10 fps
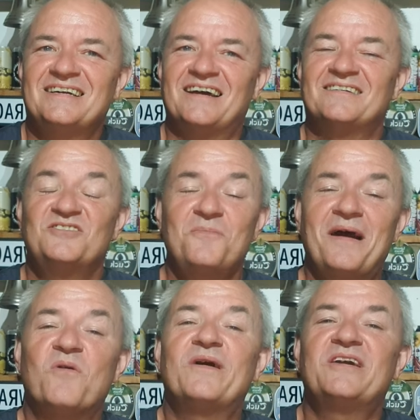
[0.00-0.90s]
yeah don't
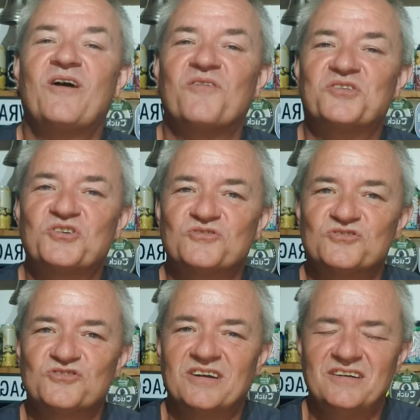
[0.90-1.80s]
matter where you are in the
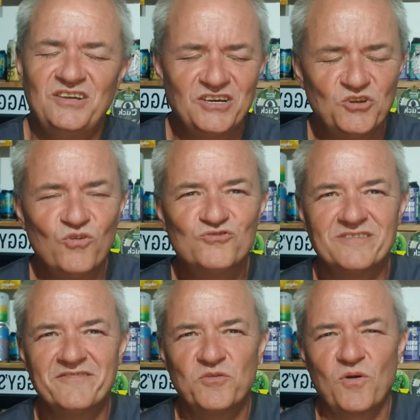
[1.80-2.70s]
country you can order
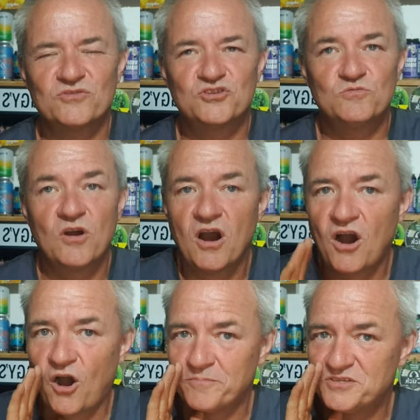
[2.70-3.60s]
it if you want to
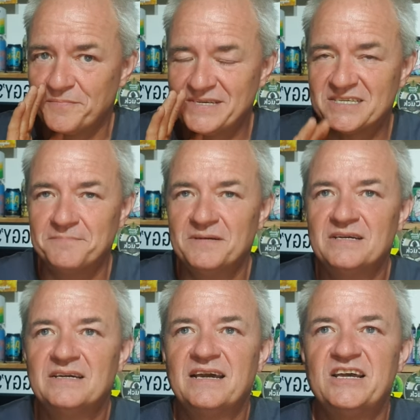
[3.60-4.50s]
optimism
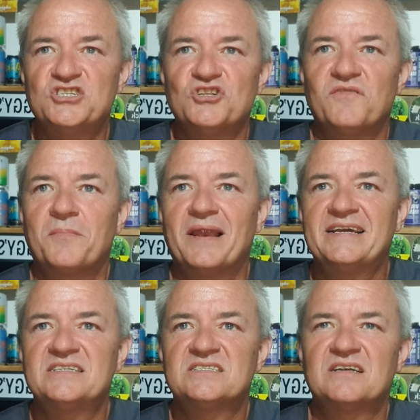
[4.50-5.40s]
is another
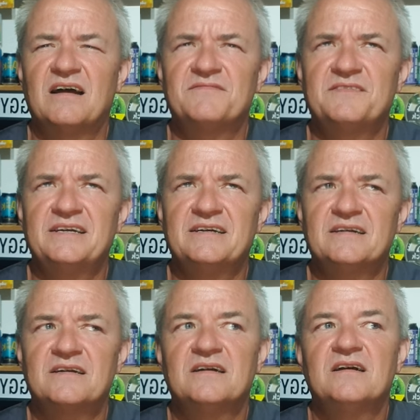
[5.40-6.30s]
place i think
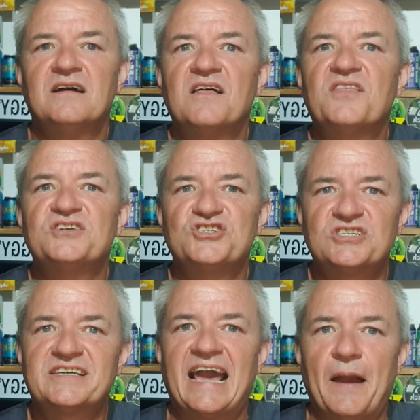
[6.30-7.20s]

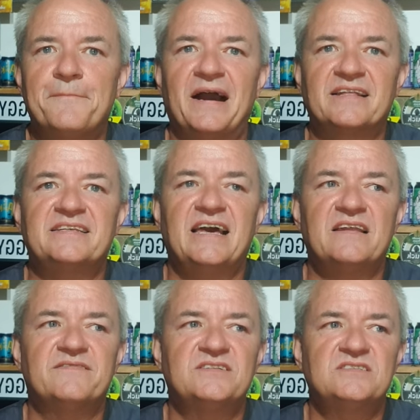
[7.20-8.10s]
that's Get Bang the
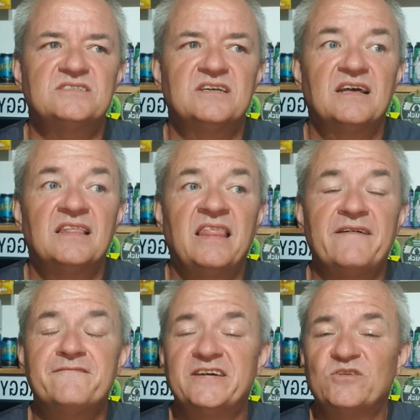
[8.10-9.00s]
Elephant,
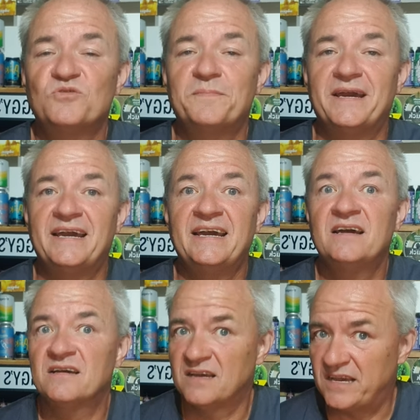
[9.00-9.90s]
Left Field Beer
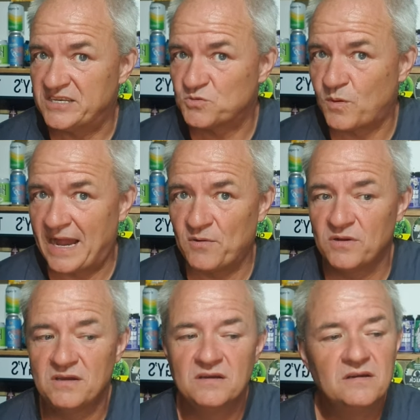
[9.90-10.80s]
as
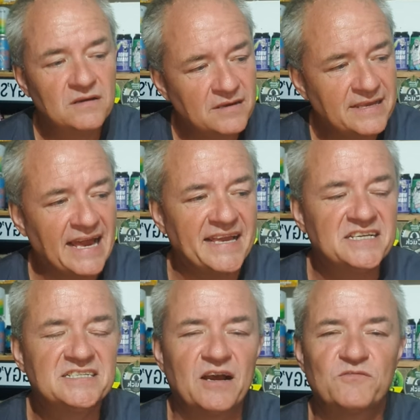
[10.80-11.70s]
well. Get
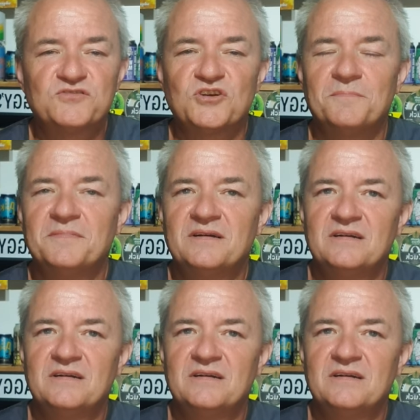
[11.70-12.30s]
yourself some.